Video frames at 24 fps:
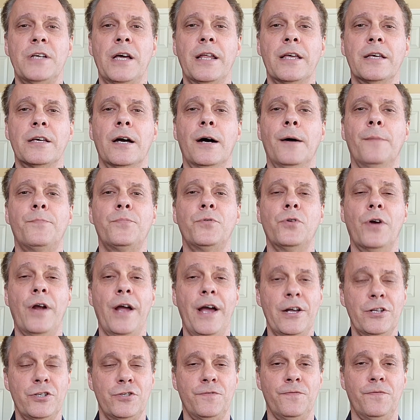setting up your
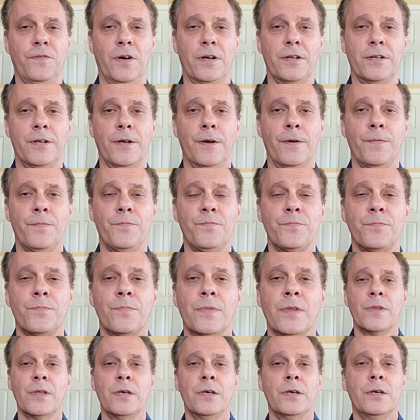hedge fund.
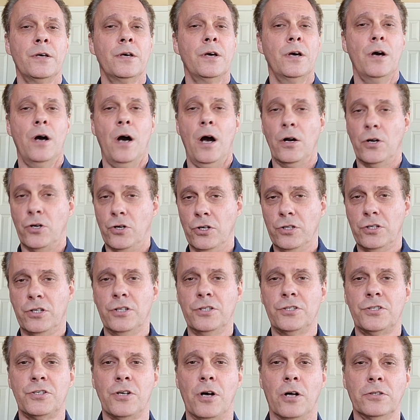A good
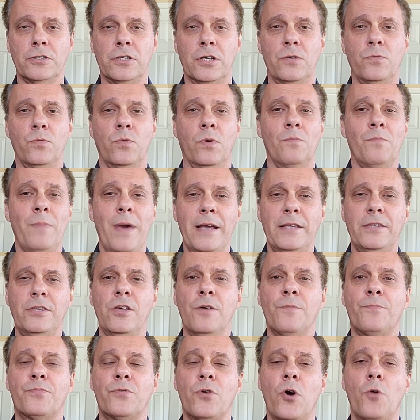consultant will make the
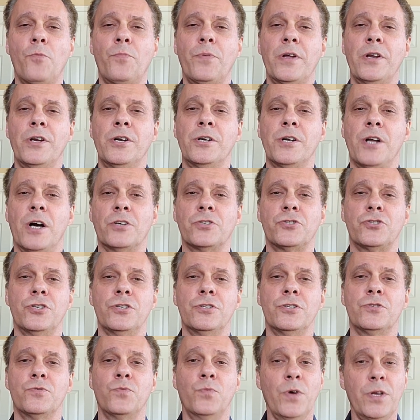appropriate
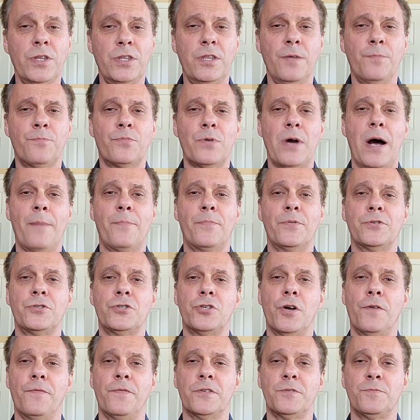introductions with the proper
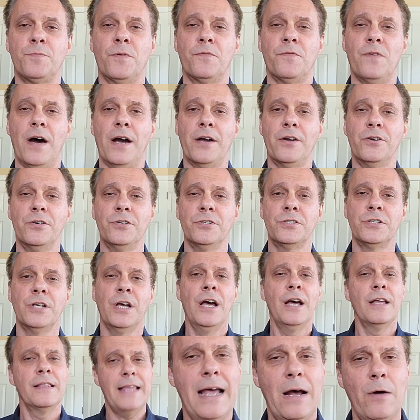service providers
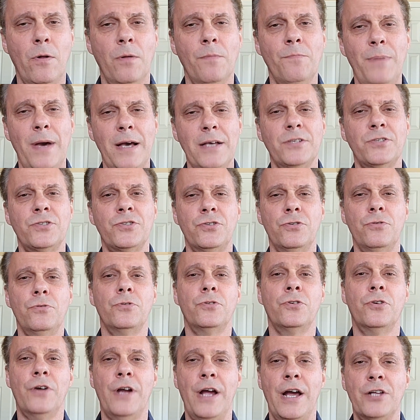that will best
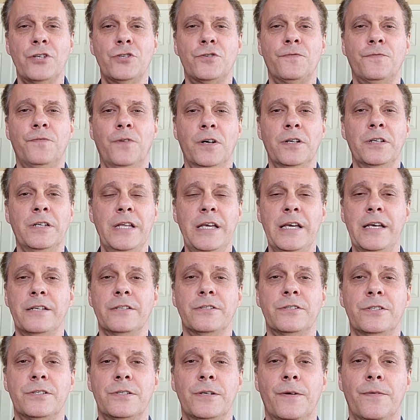suit your hedge fund
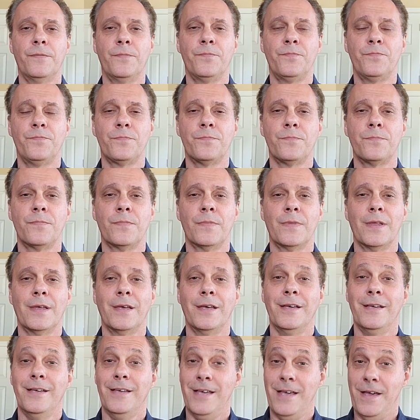needs.
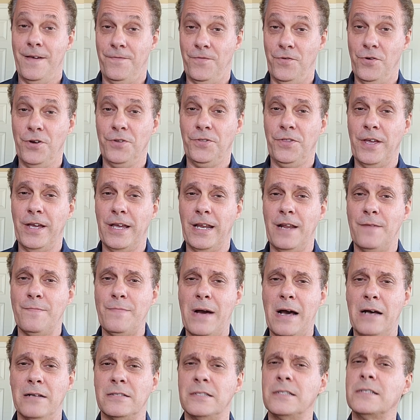If you're thinking
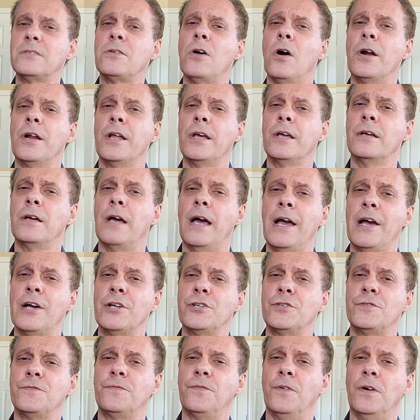about starting a
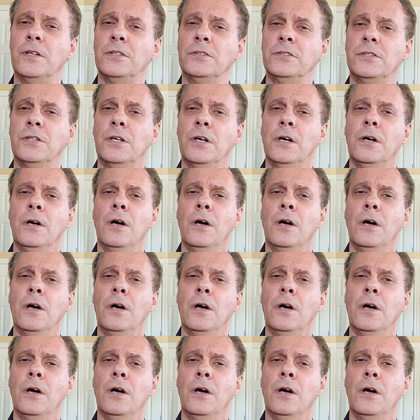hedge fund,